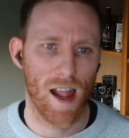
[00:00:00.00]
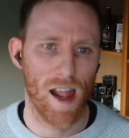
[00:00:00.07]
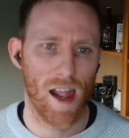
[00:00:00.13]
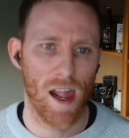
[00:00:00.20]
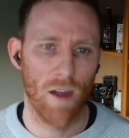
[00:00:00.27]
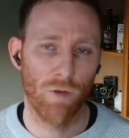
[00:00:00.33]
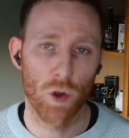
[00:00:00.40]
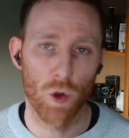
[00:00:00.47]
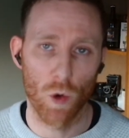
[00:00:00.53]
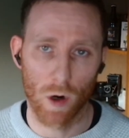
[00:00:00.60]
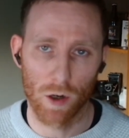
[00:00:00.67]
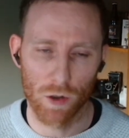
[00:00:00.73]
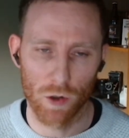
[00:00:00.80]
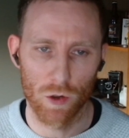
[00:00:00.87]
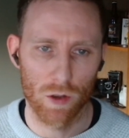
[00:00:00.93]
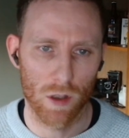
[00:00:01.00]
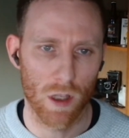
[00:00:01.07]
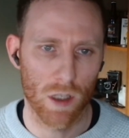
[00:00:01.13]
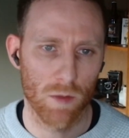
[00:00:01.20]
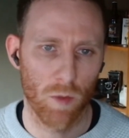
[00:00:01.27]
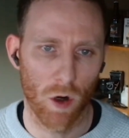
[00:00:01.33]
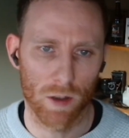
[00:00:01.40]
If you are new to this
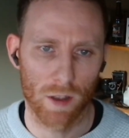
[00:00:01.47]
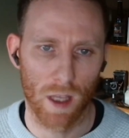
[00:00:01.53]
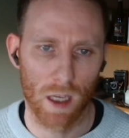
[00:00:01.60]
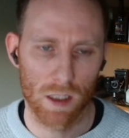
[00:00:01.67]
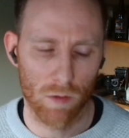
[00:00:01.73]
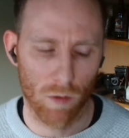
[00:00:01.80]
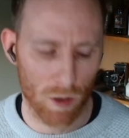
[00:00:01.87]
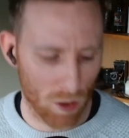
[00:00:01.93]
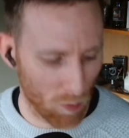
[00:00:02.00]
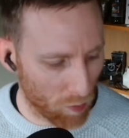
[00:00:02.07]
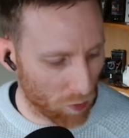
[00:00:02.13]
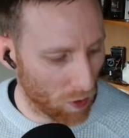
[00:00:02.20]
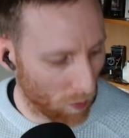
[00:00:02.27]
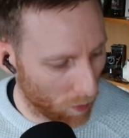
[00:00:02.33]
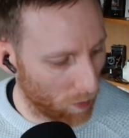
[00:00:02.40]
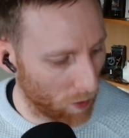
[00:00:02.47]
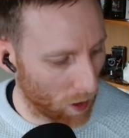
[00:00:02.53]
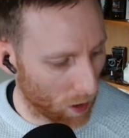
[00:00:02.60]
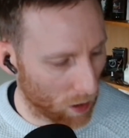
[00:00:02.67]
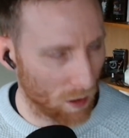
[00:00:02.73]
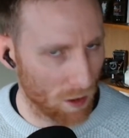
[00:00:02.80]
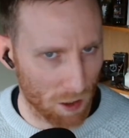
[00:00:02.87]
podcast, which you probably
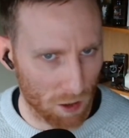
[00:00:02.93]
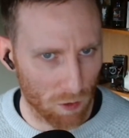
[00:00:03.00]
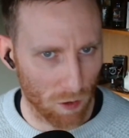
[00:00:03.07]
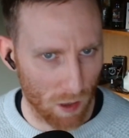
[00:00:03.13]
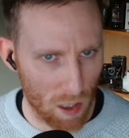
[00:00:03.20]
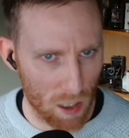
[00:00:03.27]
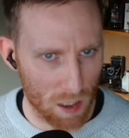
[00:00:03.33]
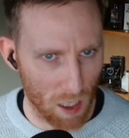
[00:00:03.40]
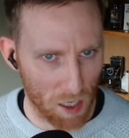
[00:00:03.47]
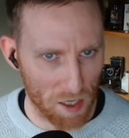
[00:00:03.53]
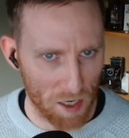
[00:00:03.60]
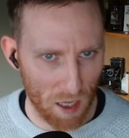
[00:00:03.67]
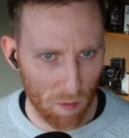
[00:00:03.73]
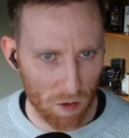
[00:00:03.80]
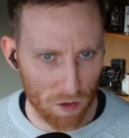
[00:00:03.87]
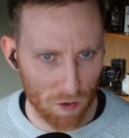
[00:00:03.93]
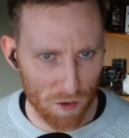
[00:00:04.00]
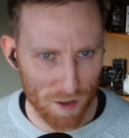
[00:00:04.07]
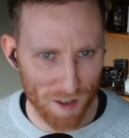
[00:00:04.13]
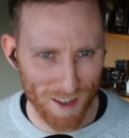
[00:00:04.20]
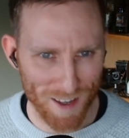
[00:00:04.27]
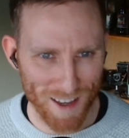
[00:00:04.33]
are because it's only the second episode,
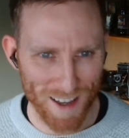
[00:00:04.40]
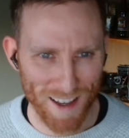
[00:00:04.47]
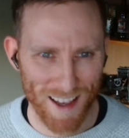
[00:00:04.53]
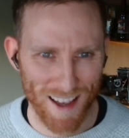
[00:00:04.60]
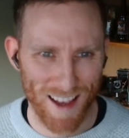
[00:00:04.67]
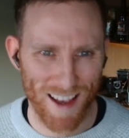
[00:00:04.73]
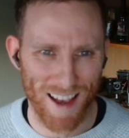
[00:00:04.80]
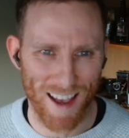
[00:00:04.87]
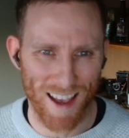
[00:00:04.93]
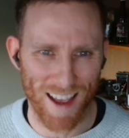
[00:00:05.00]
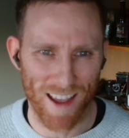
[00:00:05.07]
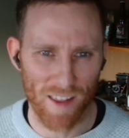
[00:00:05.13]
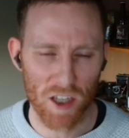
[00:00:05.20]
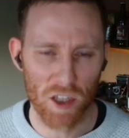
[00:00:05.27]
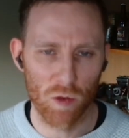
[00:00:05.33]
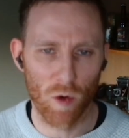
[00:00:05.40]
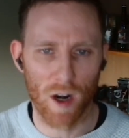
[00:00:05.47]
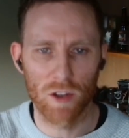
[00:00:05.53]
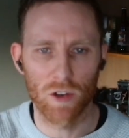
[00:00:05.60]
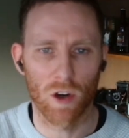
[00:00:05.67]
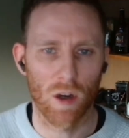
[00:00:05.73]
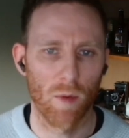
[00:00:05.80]
this is where I
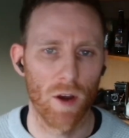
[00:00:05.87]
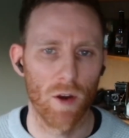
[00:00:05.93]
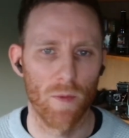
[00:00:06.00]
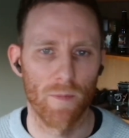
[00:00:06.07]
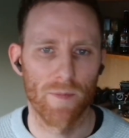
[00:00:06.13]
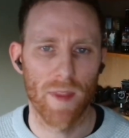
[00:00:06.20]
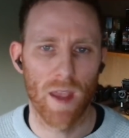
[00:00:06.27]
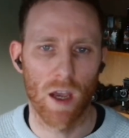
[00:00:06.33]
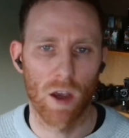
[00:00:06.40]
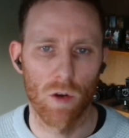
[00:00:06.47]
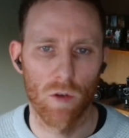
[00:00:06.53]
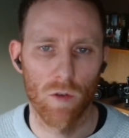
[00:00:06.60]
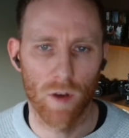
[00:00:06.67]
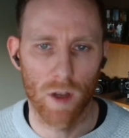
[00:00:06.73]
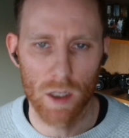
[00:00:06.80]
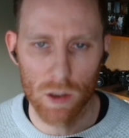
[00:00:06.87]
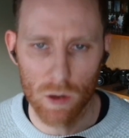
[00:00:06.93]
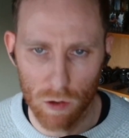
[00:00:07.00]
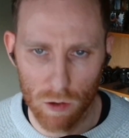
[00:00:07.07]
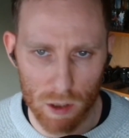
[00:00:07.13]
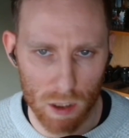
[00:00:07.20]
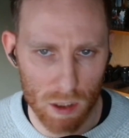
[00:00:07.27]
talk about how fitness
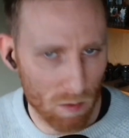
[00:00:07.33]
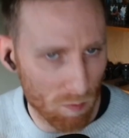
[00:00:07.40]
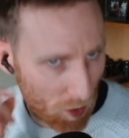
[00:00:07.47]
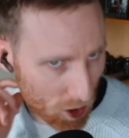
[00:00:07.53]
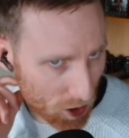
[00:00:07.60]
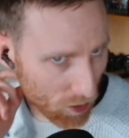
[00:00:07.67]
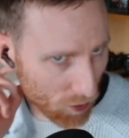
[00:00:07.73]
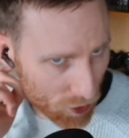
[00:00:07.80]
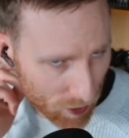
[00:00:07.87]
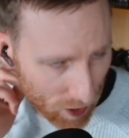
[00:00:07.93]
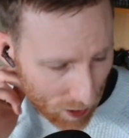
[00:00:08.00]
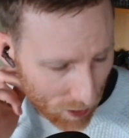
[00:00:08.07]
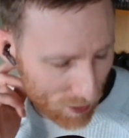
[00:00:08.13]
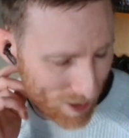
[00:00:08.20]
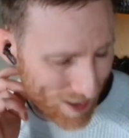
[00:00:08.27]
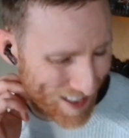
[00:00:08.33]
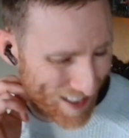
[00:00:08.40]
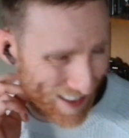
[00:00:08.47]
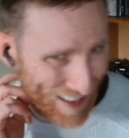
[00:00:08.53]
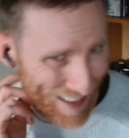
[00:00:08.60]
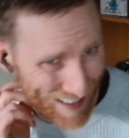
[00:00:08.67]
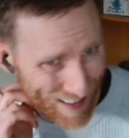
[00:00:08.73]
coaches, personal trainers
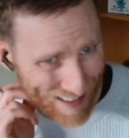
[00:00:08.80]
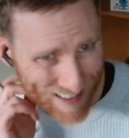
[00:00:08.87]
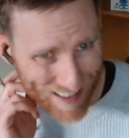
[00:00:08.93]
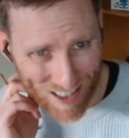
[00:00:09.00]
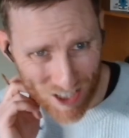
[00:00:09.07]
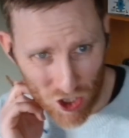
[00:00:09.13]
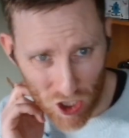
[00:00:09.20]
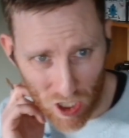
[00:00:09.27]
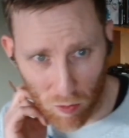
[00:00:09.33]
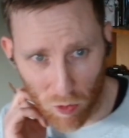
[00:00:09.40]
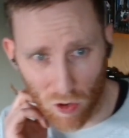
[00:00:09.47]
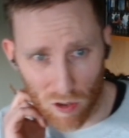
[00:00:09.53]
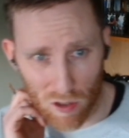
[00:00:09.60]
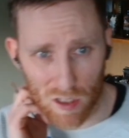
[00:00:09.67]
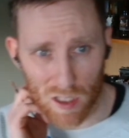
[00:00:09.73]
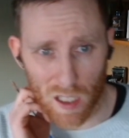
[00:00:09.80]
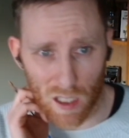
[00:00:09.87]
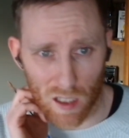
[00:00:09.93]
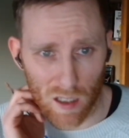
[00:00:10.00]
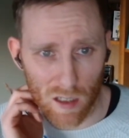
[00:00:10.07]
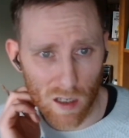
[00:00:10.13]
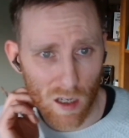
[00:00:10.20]
and gym owners
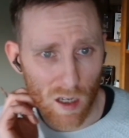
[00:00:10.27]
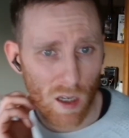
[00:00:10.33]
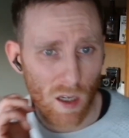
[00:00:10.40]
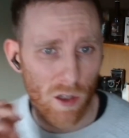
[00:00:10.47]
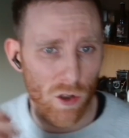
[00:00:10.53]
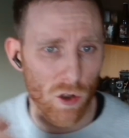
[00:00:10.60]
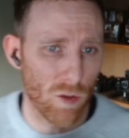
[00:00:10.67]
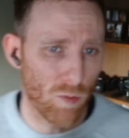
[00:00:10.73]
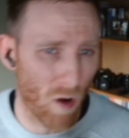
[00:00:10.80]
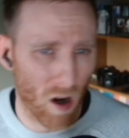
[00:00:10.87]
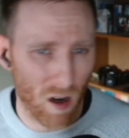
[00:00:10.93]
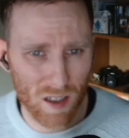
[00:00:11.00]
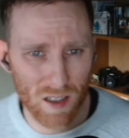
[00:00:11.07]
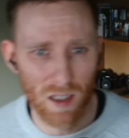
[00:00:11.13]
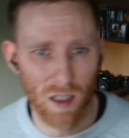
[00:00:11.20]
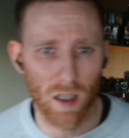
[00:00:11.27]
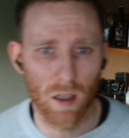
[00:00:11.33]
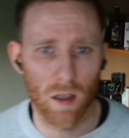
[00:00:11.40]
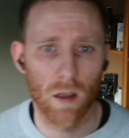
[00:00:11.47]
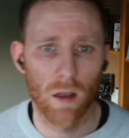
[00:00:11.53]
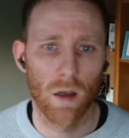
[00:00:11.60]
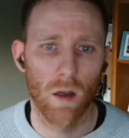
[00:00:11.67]
can use marketing,
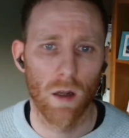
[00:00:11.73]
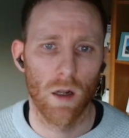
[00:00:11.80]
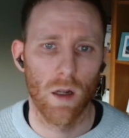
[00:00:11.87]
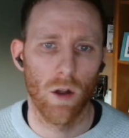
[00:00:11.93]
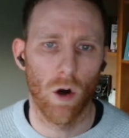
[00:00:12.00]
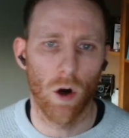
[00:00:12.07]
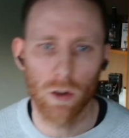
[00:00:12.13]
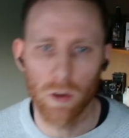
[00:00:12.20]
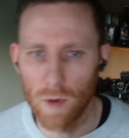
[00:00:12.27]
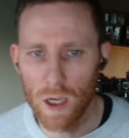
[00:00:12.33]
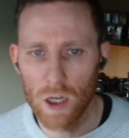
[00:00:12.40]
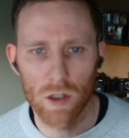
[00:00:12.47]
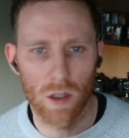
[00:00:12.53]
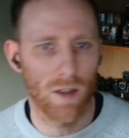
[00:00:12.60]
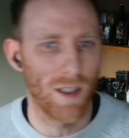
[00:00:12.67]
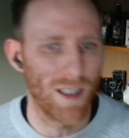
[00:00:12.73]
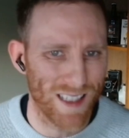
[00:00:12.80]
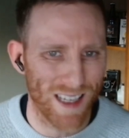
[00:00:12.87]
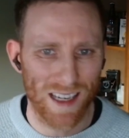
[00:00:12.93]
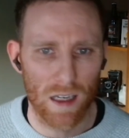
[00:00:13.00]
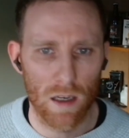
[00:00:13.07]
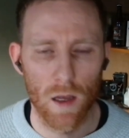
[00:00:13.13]
automation,
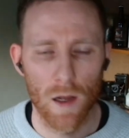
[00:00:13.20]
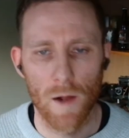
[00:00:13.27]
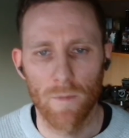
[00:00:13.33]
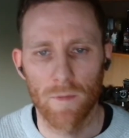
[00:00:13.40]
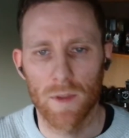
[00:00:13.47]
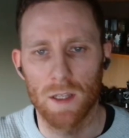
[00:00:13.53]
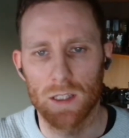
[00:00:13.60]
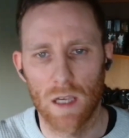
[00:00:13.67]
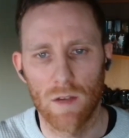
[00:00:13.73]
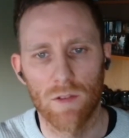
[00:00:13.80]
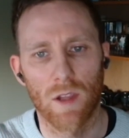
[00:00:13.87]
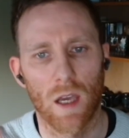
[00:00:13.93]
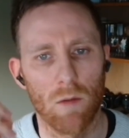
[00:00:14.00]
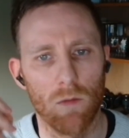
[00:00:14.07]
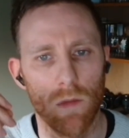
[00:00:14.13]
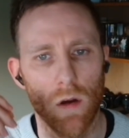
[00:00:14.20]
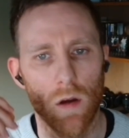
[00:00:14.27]
design to save time